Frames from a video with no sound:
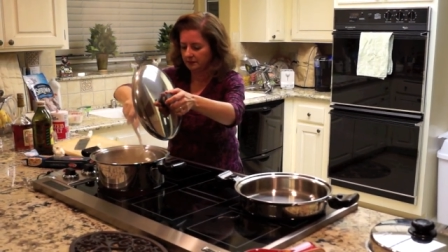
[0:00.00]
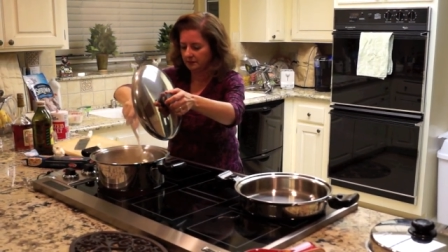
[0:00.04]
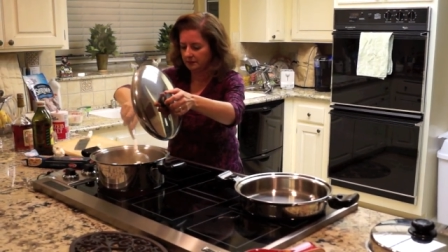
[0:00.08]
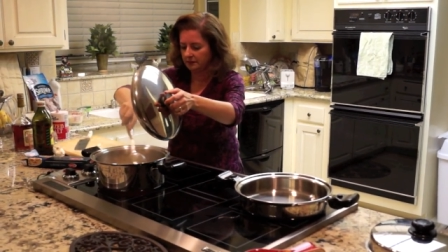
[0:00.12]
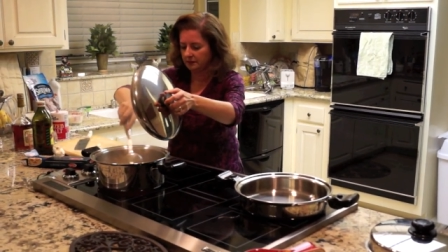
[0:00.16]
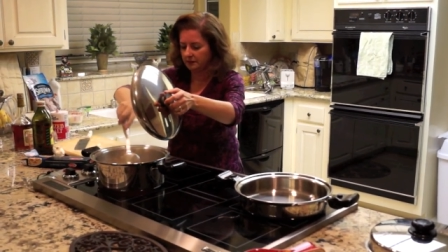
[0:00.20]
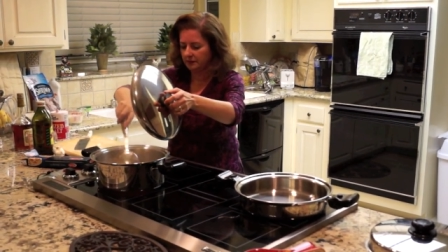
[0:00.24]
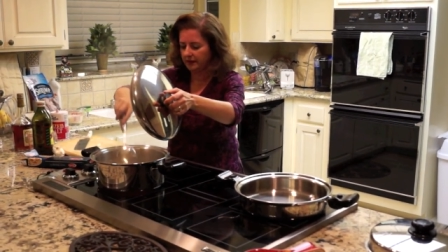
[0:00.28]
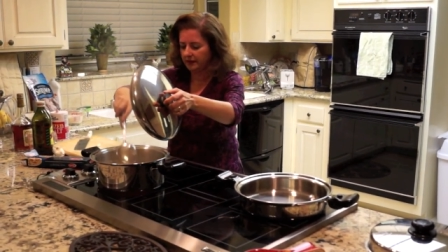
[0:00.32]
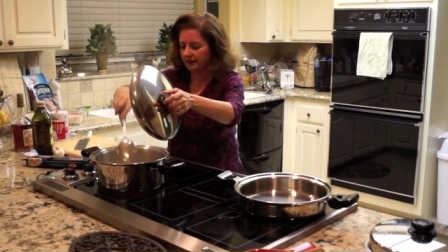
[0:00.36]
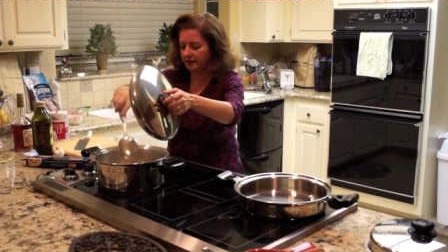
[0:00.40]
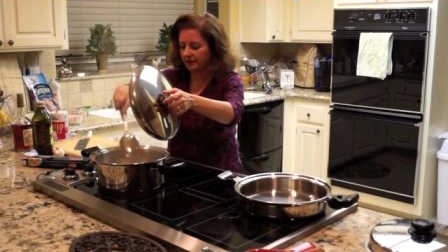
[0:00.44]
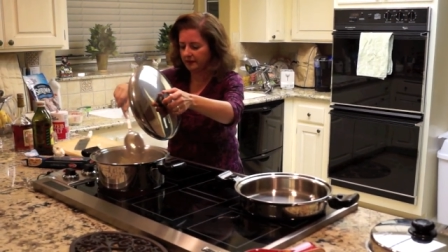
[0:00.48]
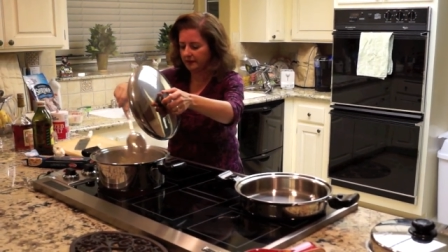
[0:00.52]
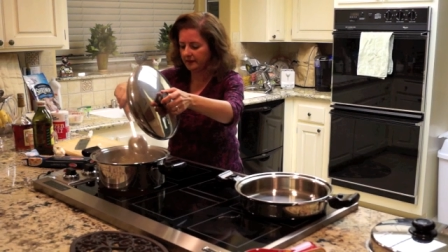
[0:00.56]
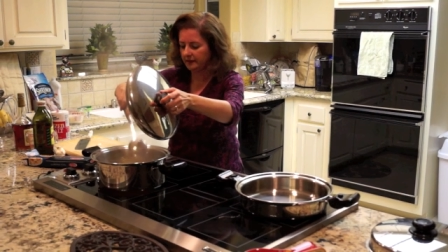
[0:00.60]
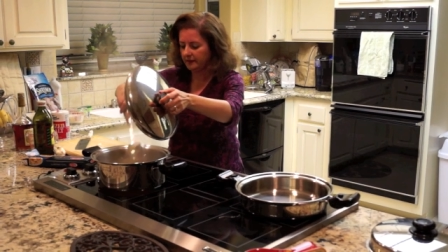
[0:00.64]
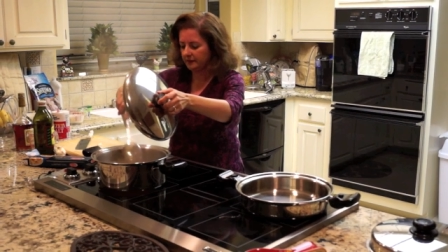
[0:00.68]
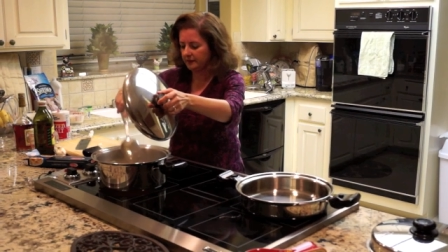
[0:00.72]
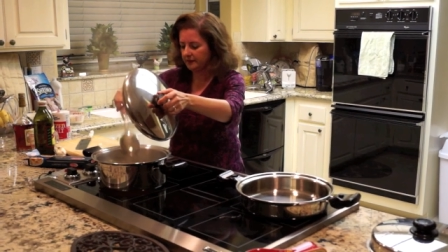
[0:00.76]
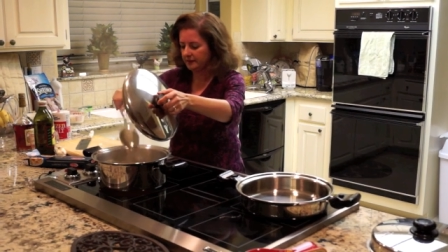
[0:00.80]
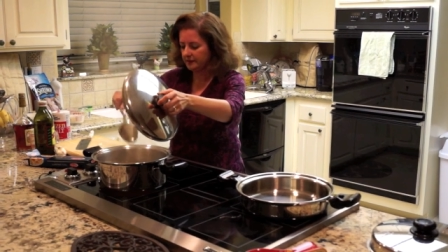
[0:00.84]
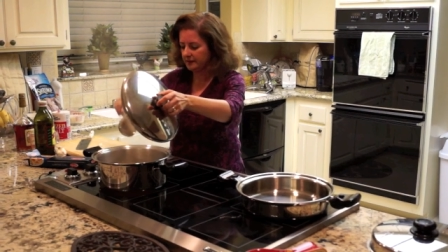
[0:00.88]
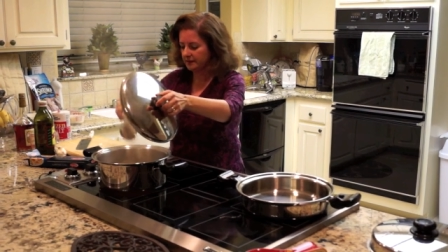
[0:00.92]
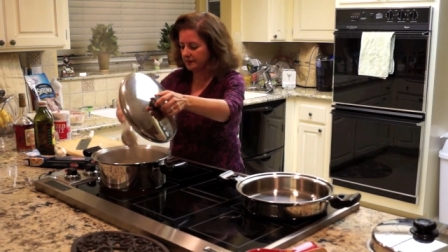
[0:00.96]
Okay, now
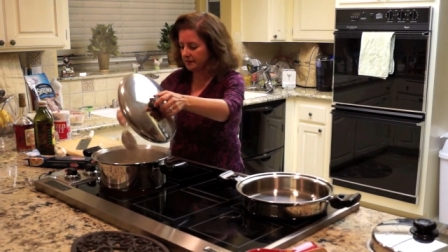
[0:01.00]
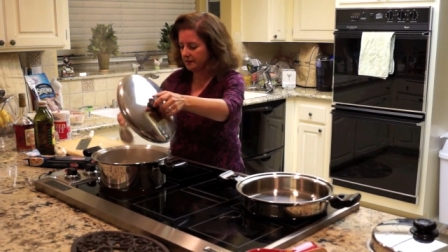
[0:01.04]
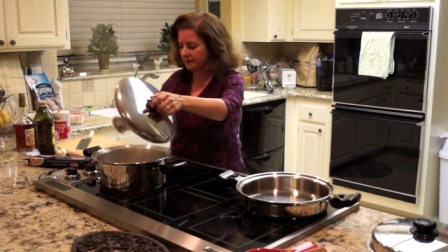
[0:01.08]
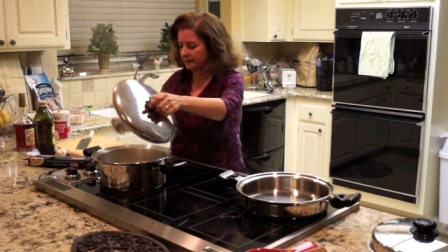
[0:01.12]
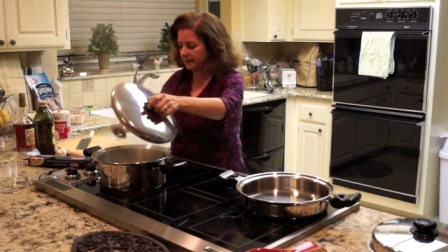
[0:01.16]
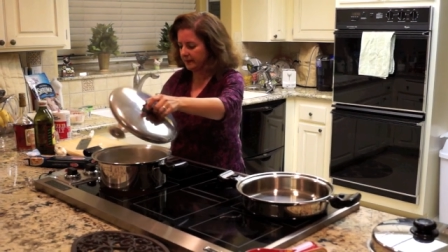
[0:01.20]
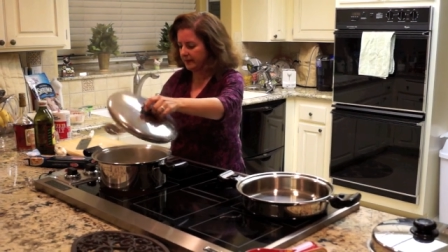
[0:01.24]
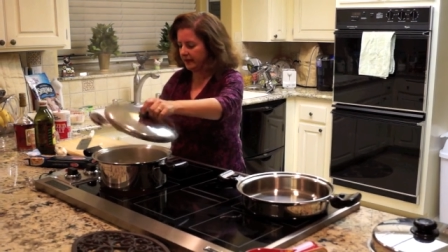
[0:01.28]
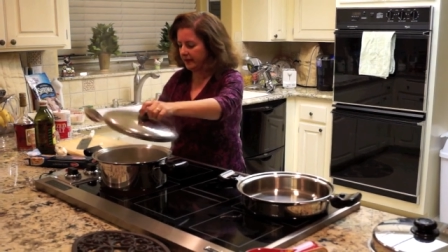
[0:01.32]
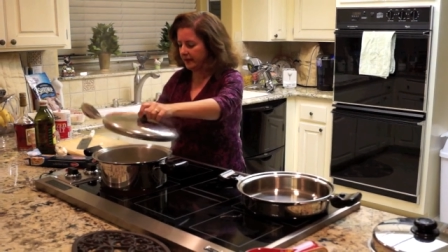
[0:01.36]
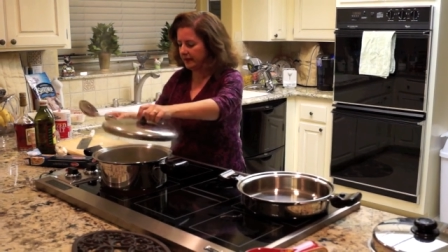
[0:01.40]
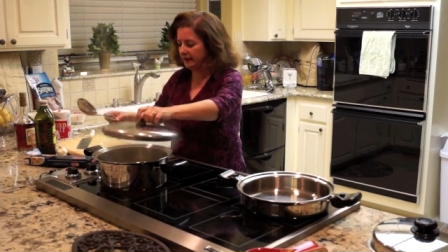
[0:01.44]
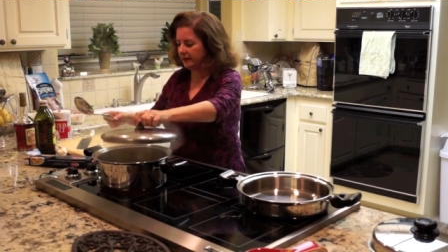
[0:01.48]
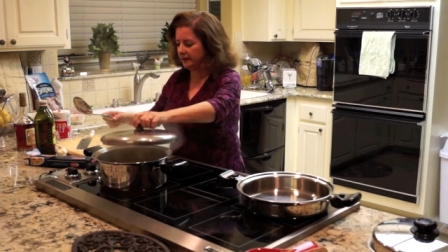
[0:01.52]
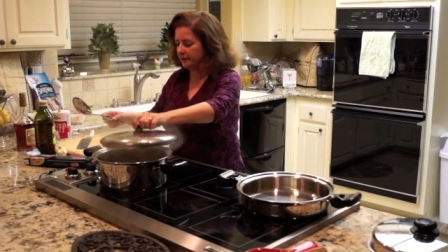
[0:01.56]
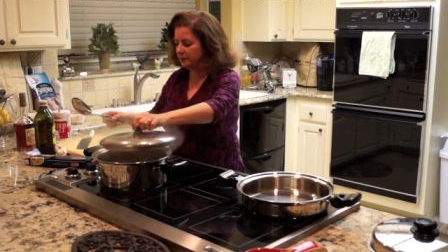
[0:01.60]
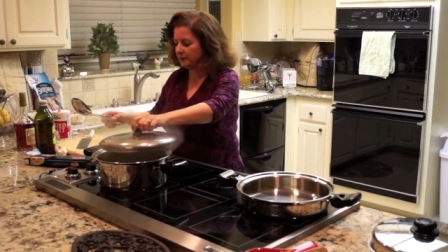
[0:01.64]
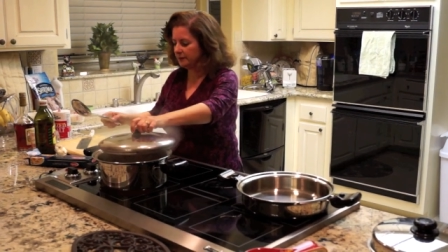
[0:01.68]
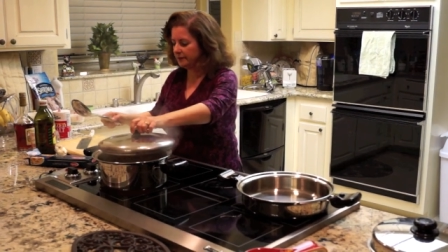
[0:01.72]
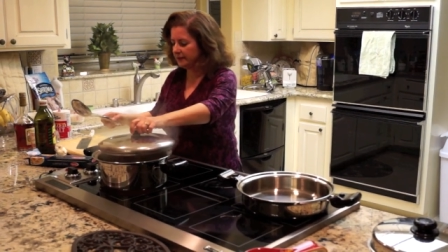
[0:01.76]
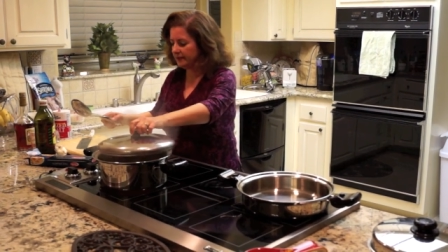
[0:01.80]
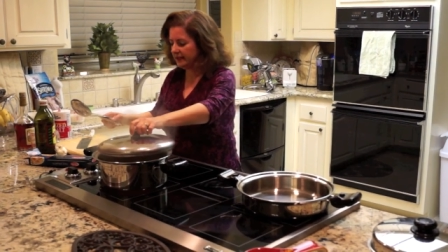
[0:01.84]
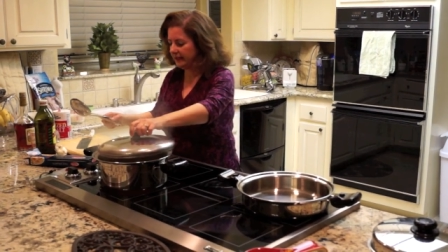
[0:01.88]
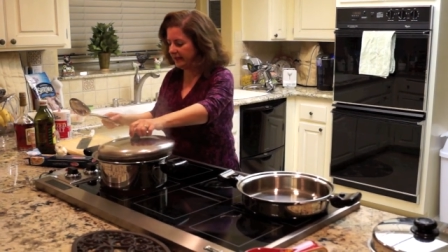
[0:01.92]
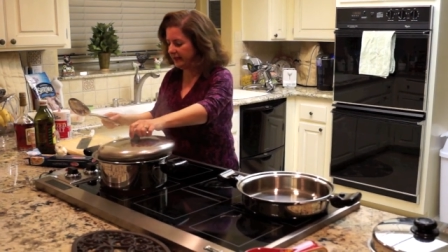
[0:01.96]
this spaghetti
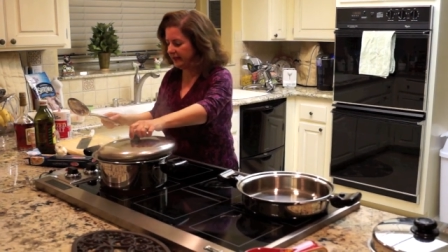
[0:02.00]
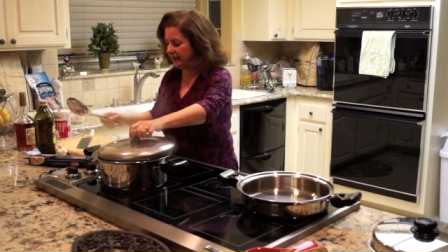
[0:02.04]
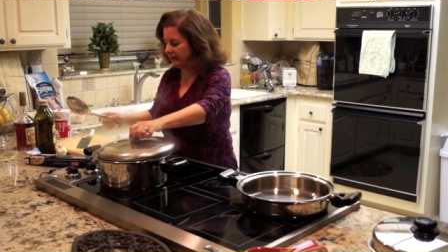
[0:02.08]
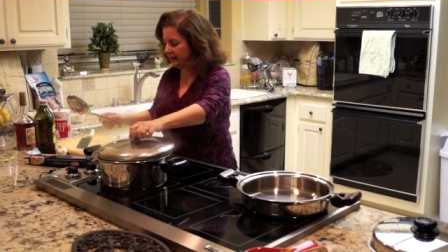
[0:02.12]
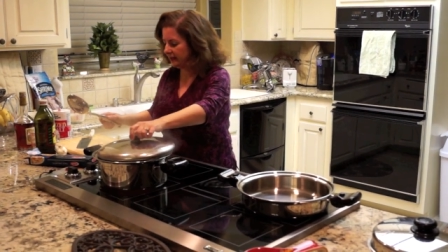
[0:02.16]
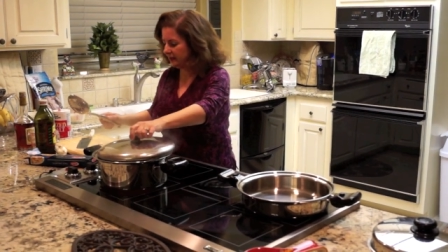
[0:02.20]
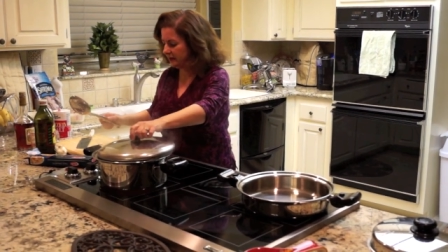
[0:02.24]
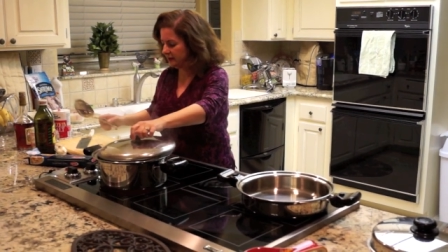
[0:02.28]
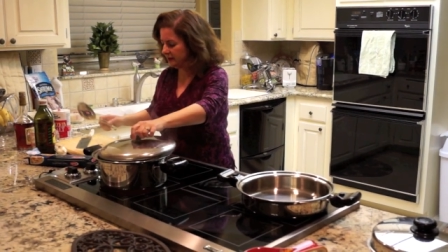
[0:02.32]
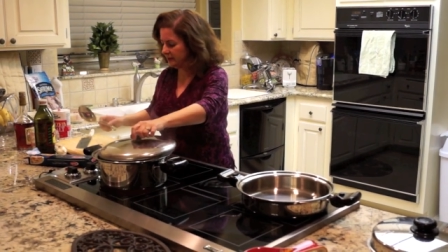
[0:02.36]
will take